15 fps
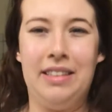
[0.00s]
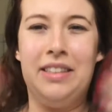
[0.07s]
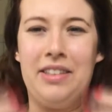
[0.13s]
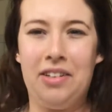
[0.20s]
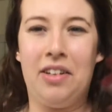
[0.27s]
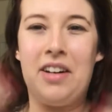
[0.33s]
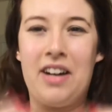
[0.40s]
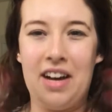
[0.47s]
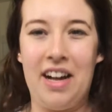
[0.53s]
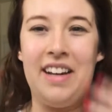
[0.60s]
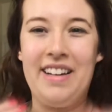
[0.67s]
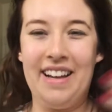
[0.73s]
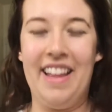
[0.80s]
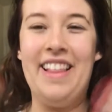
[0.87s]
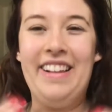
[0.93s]
Oh
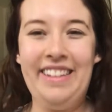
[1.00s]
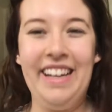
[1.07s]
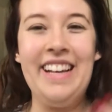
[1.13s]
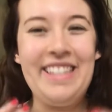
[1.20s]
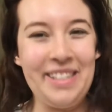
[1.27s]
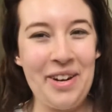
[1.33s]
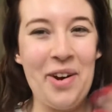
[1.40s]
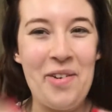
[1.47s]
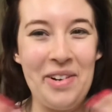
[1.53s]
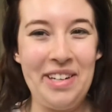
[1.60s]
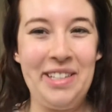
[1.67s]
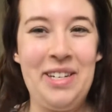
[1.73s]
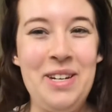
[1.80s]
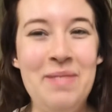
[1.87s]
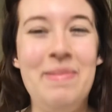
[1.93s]
god, this is
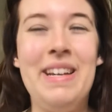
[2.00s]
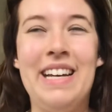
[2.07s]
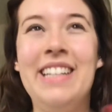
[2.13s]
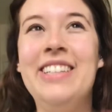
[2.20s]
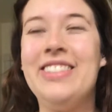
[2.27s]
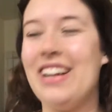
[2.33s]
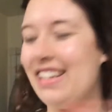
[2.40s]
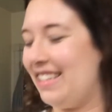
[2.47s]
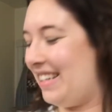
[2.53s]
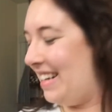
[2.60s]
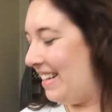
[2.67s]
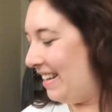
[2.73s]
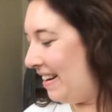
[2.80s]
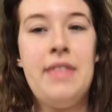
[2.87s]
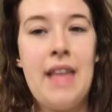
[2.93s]
going to be
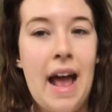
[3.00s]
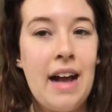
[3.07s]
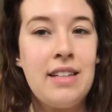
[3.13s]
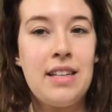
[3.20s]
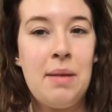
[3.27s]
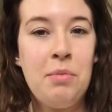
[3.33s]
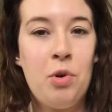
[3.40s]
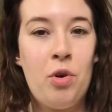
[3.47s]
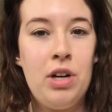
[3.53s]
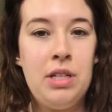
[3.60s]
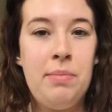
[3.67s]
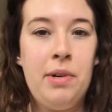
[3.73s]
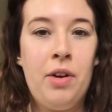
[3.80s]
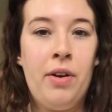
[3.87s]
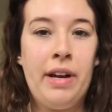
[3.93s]
interesting. Next, I'm going
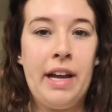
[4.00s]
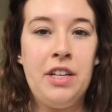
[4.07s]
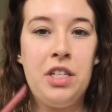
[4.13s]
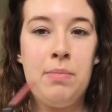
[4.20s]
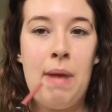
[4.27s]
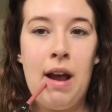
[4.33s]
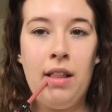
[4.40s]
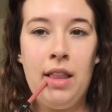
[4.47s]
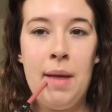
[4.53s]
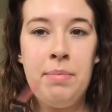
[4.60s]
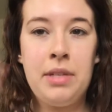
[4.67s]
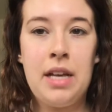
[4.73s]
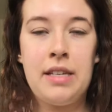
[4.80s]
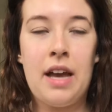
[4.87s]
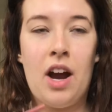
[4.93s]
to be going into my
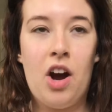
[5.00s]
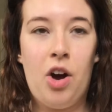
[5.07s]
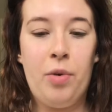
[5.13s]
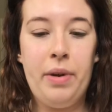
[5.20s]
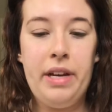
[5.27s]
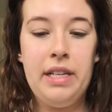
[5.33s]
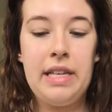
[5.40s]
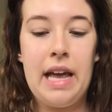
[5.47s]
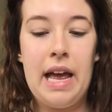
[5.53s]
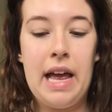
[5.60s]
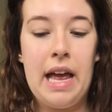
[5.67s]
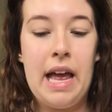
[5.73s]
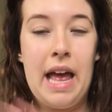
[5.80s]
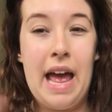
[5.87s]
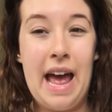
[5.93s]
lips because I always
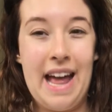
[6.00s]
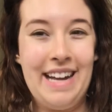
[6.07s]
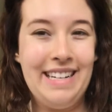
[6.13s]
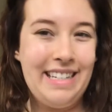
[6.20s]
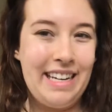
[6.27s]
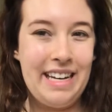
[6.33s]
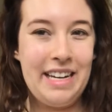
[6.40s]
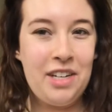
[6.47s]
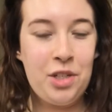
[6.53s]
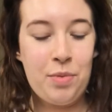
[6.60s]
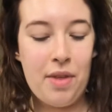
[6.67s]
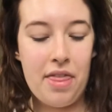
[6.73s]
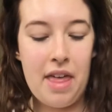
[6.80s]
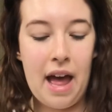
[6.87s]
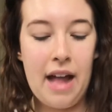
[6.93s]
end-ish
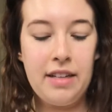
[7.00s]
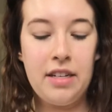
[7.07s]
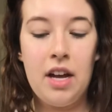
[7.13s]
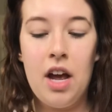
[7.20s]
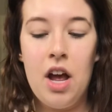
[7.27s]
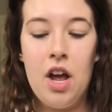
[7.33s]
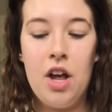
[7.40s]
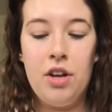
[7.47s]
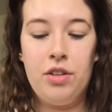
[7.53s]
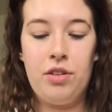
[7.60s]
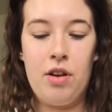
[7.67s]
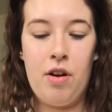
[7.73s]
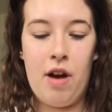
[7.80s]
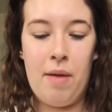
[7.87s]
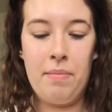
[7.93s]
with that.
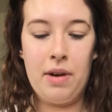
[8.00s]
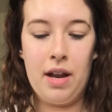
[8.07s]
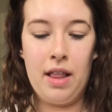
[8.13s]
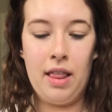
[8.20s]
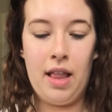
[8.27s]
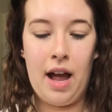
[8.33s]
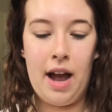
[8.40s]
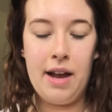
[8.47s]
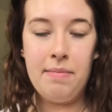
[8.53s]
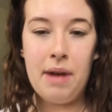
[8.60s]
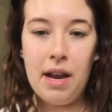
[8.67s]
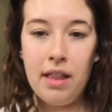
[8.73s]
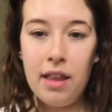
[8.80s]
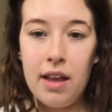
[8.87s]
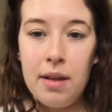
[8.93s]
So I'm going to line
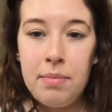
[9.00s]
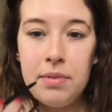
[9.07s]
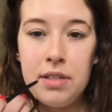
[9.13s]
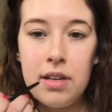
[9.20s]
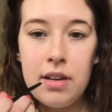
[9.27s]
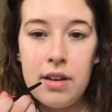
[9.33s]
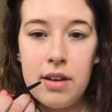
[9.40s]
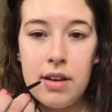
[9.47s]
my lips.